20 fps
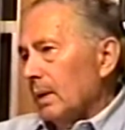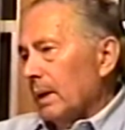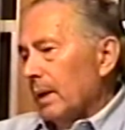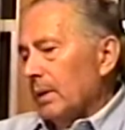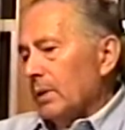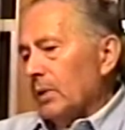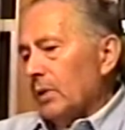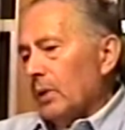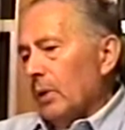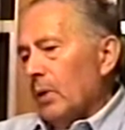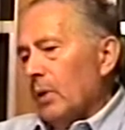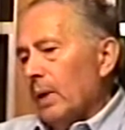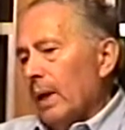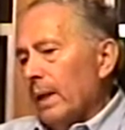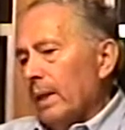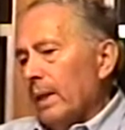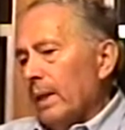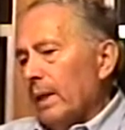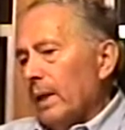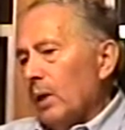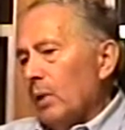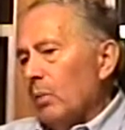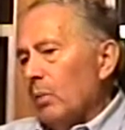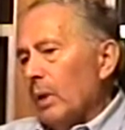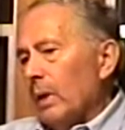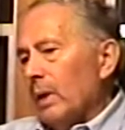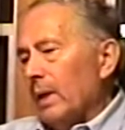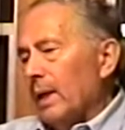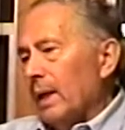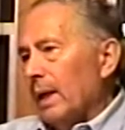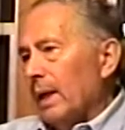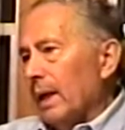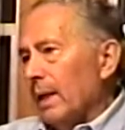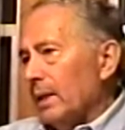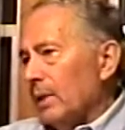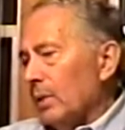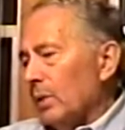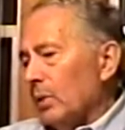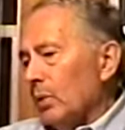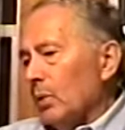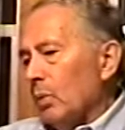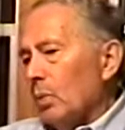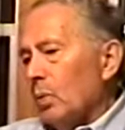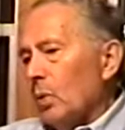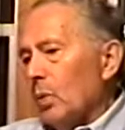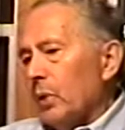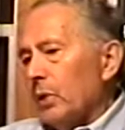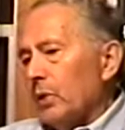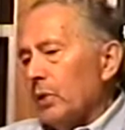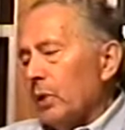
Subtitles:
And so I think he wanted to get us into war.